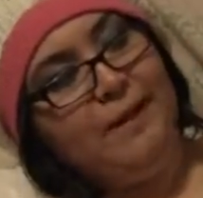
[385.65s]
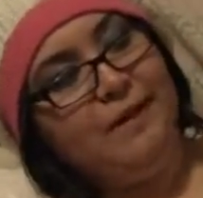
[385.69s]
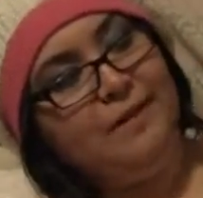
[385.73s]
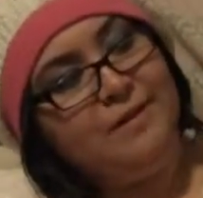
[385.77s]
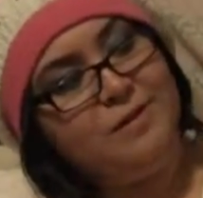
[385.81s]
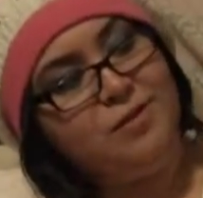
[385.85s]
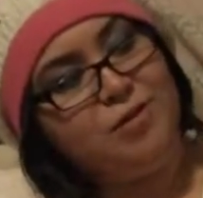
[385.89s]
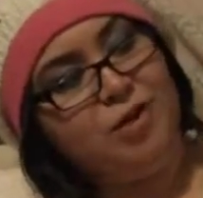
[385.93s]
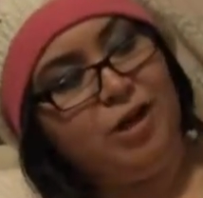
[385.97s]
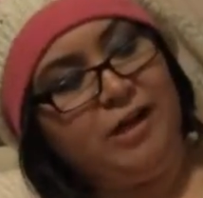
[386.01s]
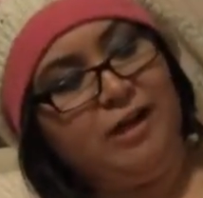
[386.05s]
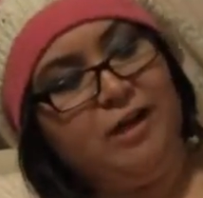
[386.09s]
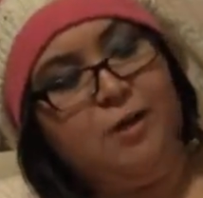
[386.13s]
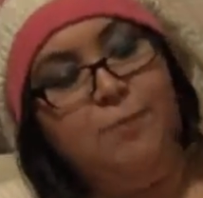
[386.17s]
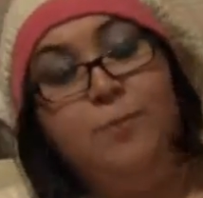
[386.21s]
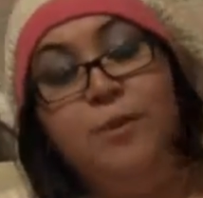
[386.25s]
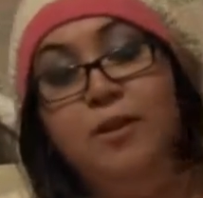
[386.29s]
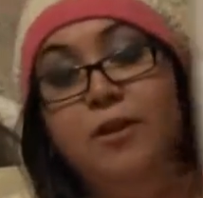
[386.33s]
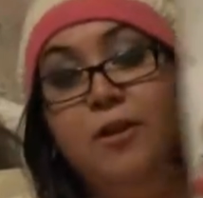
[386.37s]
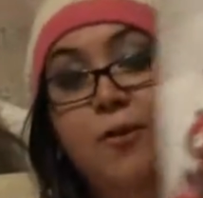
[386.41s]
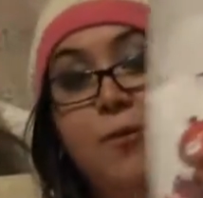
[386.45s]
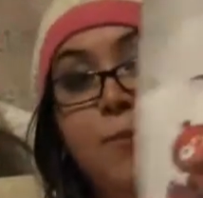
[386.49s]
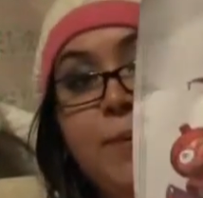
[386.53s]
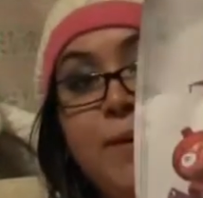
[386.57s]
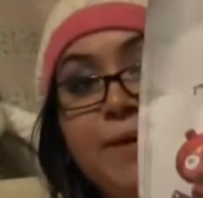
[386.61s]
straighten up a
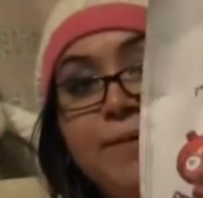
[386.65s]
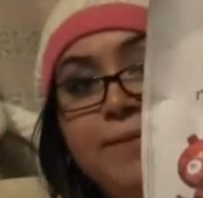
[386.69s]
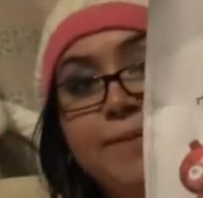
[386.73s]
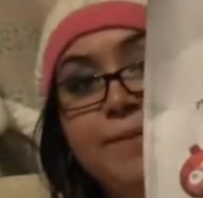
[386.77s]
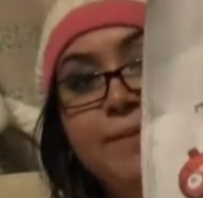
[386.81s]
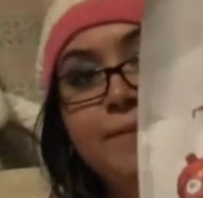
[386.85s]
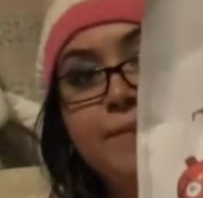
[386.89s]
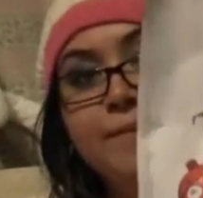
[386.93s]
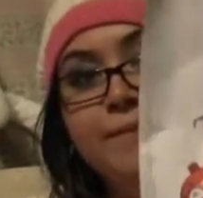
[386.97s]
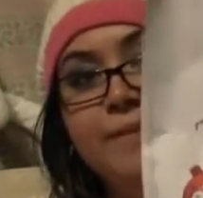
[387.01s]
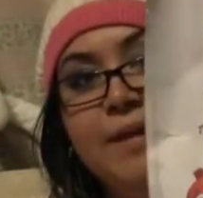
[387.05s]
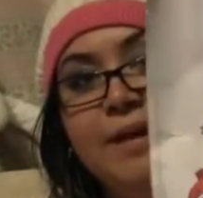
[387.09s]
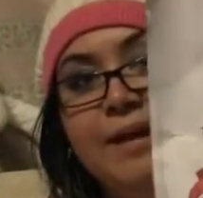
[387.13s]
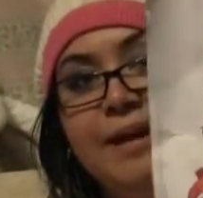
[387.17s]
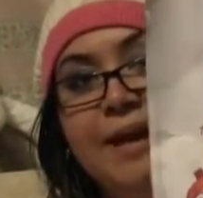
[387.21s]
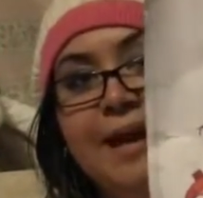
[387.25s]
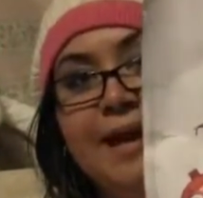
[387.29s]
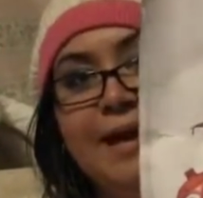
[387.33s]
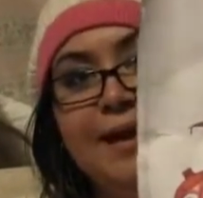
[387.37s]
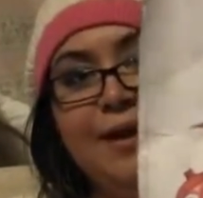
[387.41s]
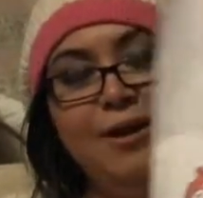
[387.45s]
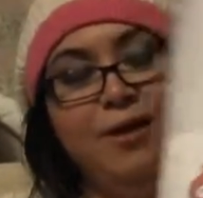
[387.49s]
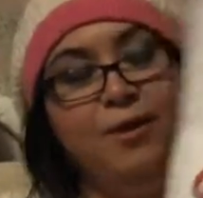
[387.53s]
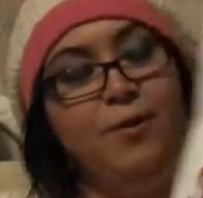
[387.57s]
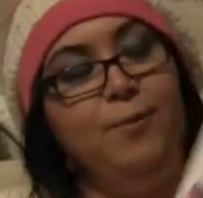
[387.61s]
little bit and
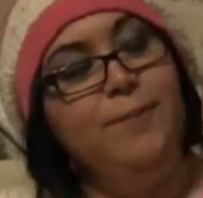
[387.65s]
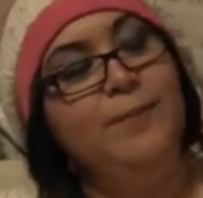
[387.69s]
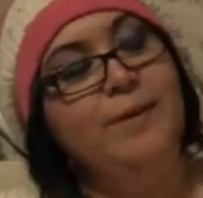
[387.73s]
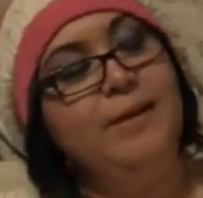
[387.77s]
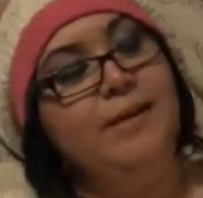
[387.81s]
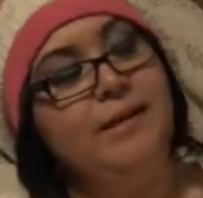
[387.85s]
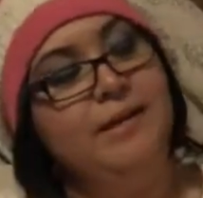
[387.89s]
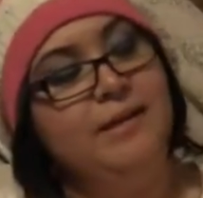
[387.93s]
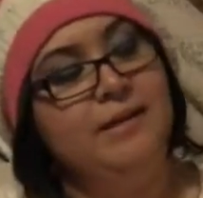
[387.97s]
hang it up.